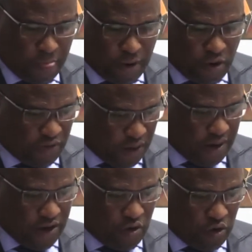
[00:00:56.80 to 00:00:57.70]
of
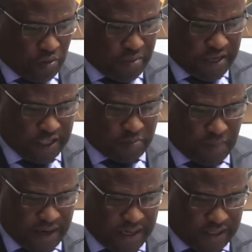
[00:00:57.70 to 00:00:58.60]
our economy
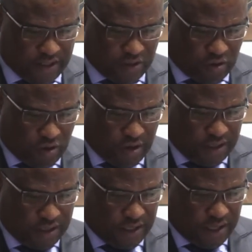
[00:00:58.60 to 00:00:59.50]
expanded
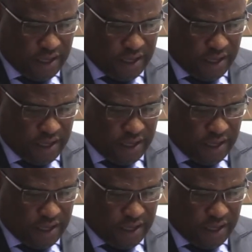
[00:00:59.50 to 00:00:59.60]
on